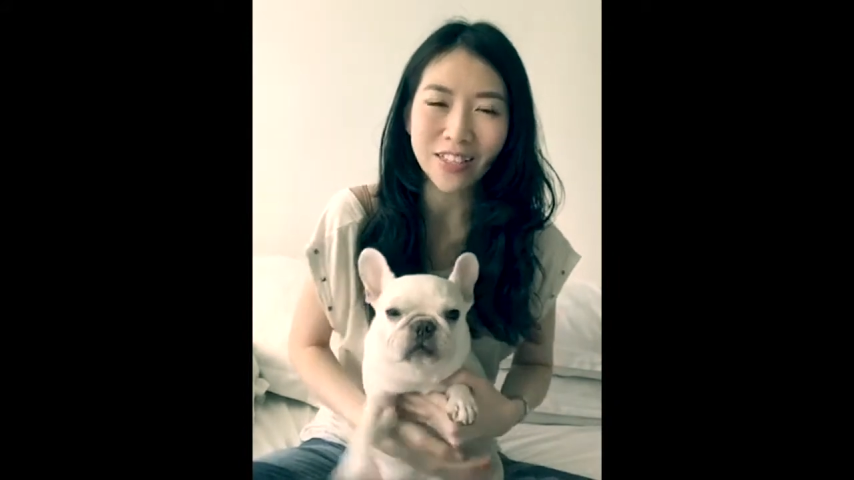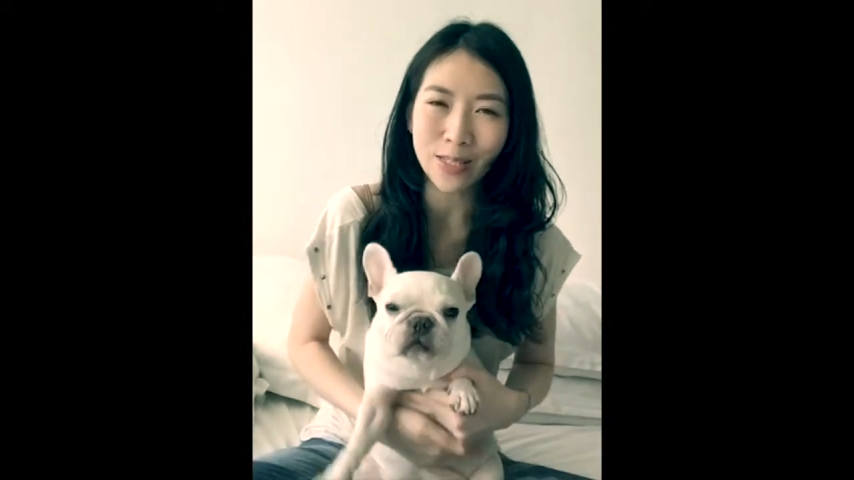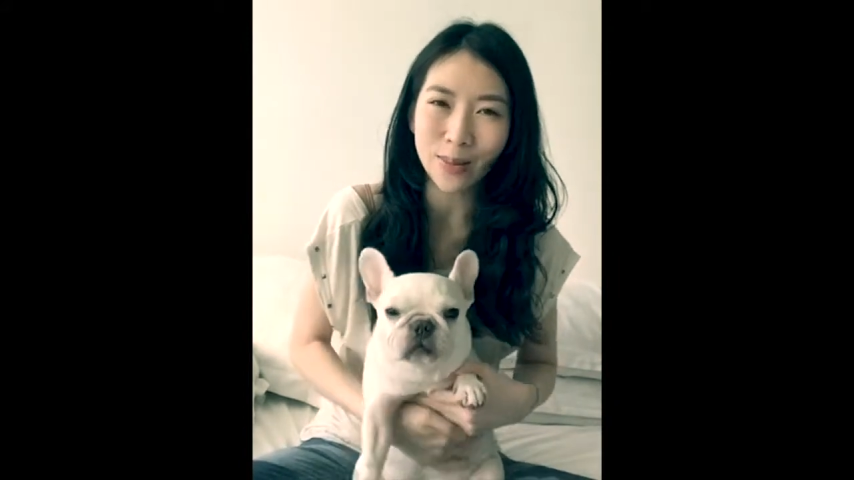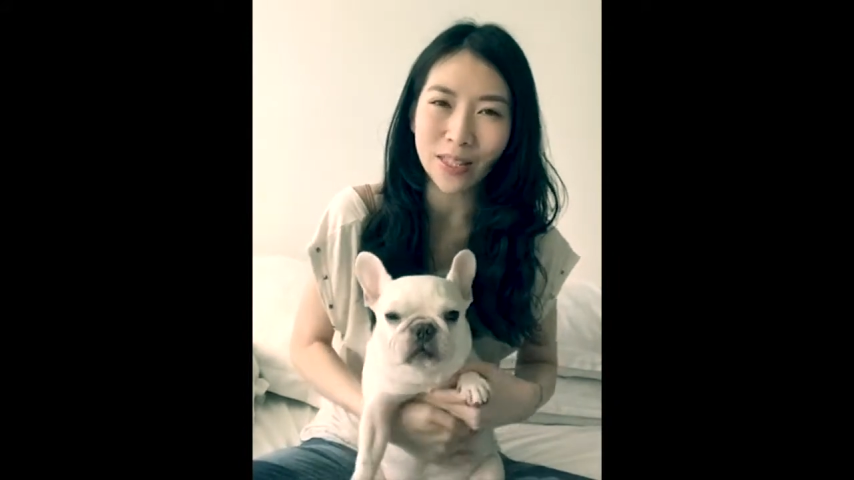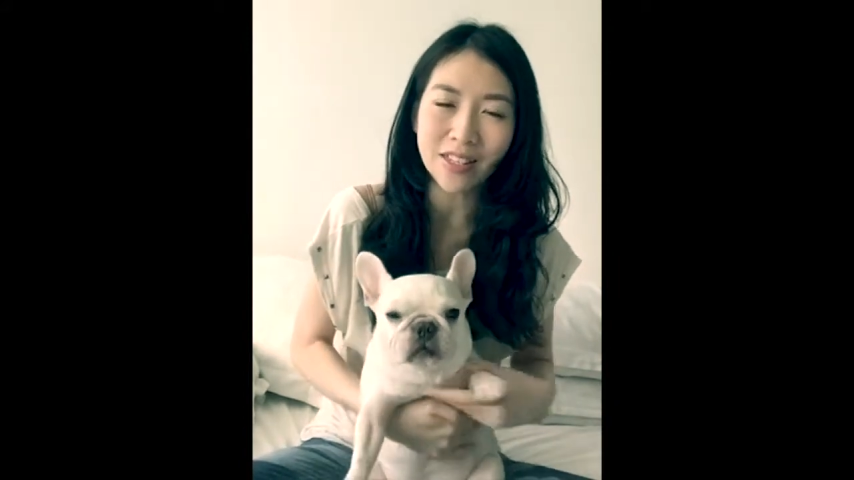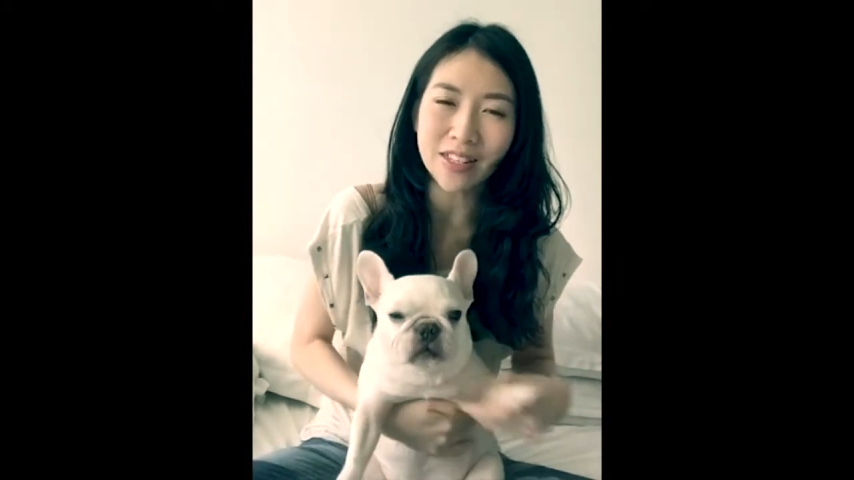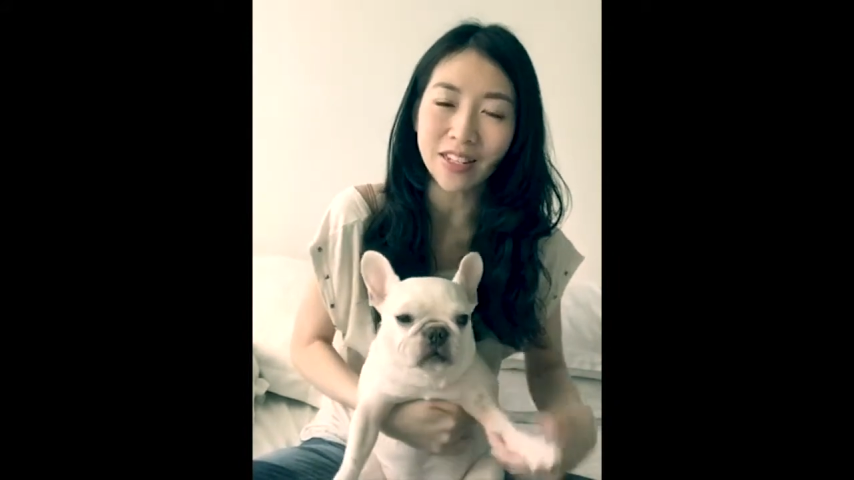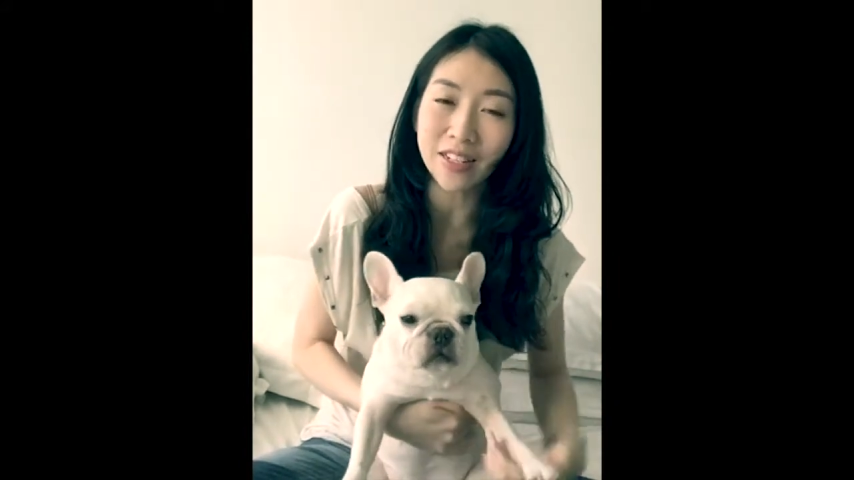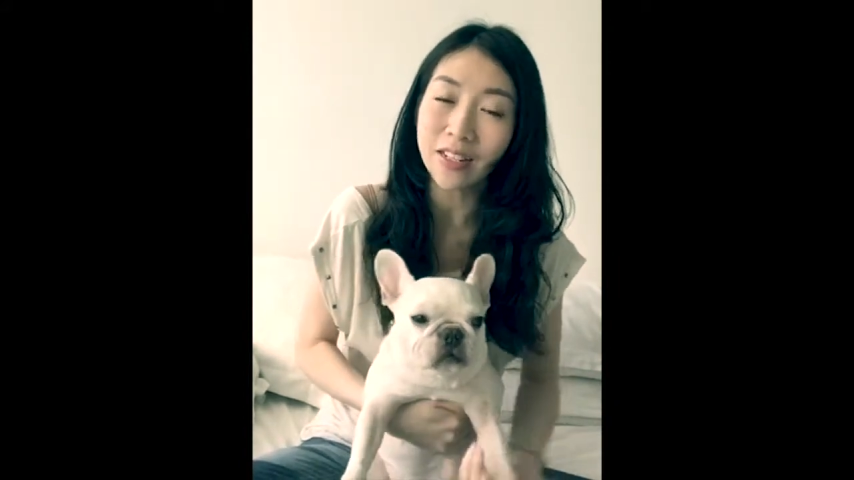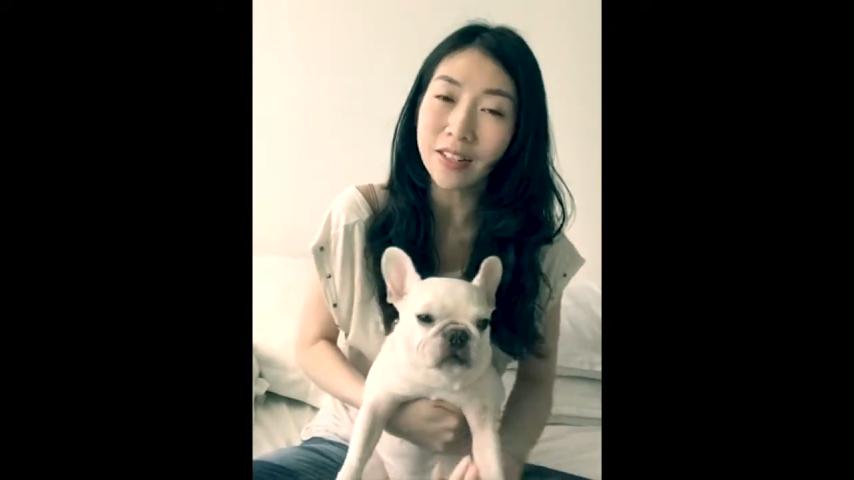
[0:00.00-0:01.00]
and sweetest
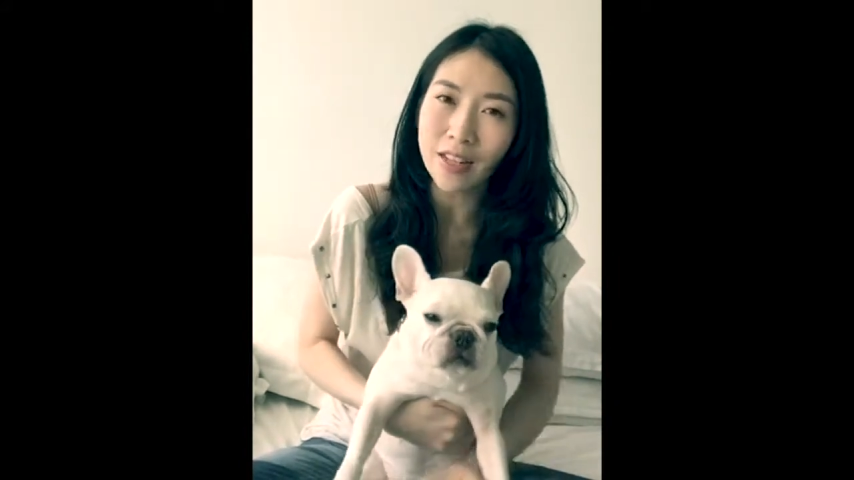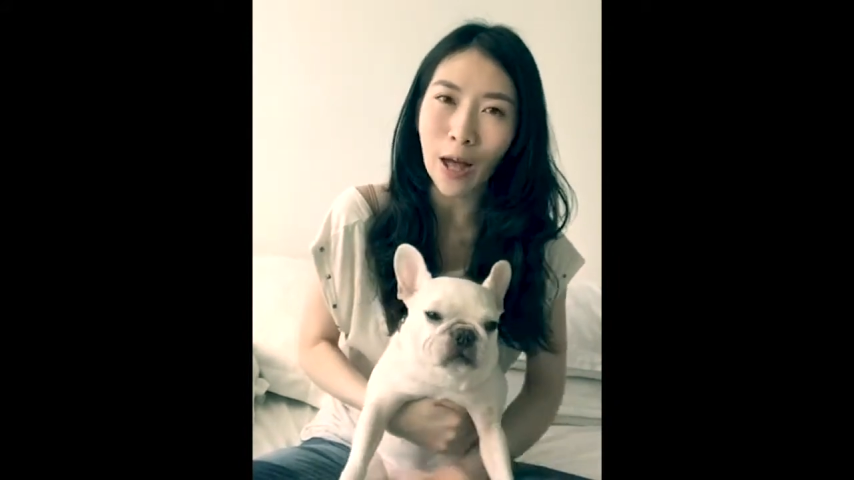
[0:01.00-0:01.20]
girls